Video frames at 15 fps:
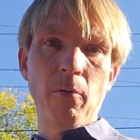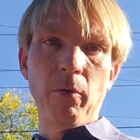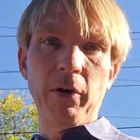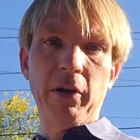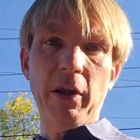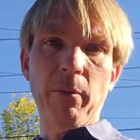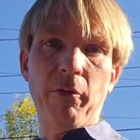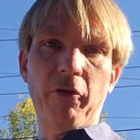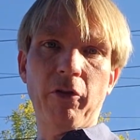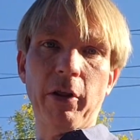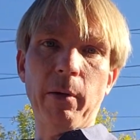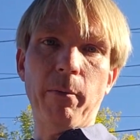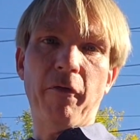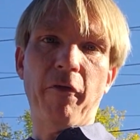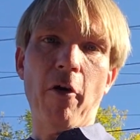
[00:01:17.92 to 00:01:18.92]
when deep
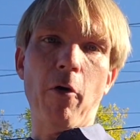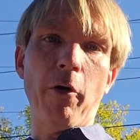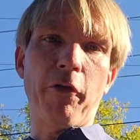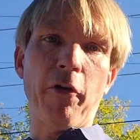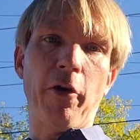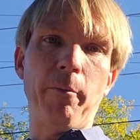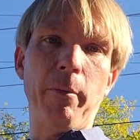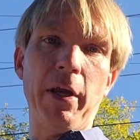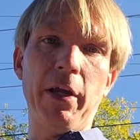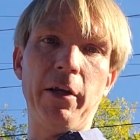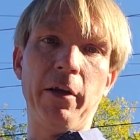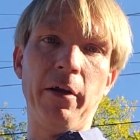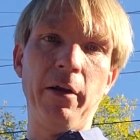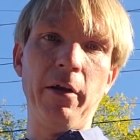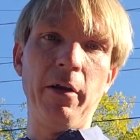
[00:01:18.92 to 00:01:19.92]
sleep falleth on
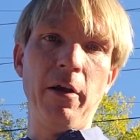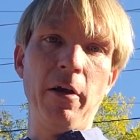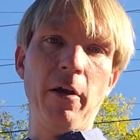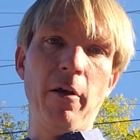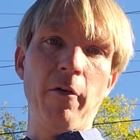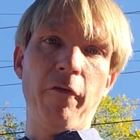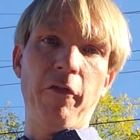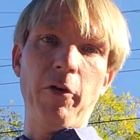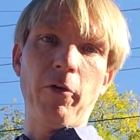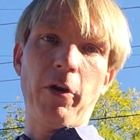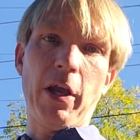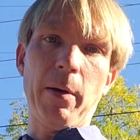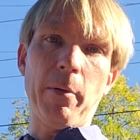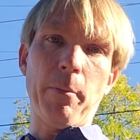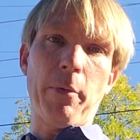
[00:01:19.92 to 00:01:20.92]
man, fear
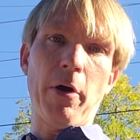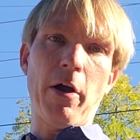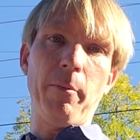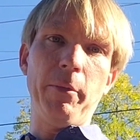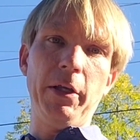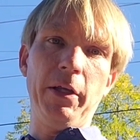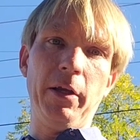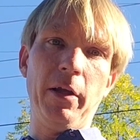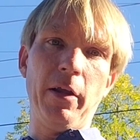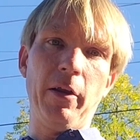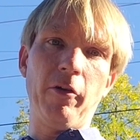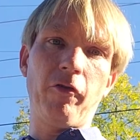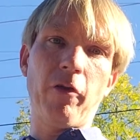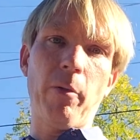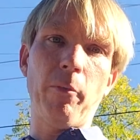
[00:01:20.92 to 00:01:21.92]
came upon me, and
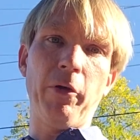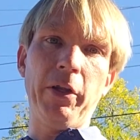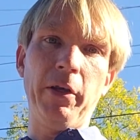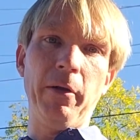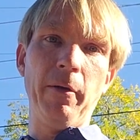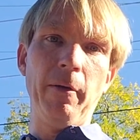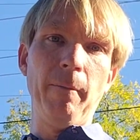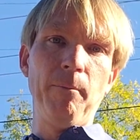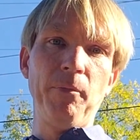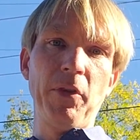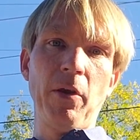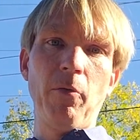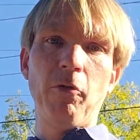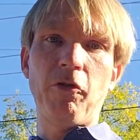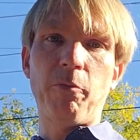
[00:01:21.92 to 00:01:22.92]
mm-hmm. trembling,
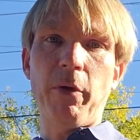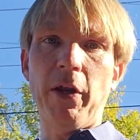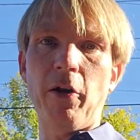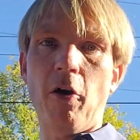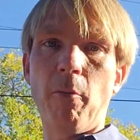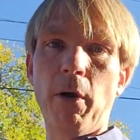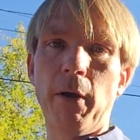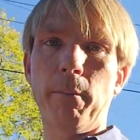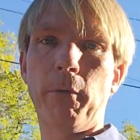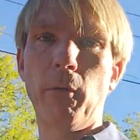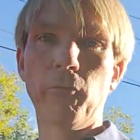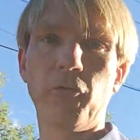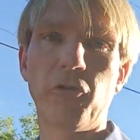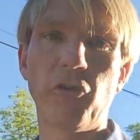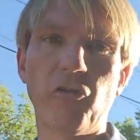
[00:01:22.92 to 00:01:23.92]
which made all my
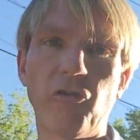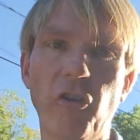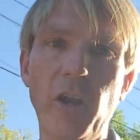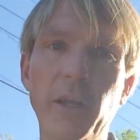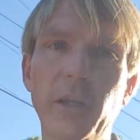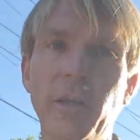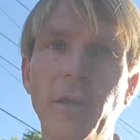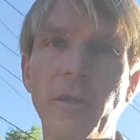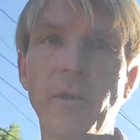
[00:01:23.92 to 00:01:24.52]
bones to shake.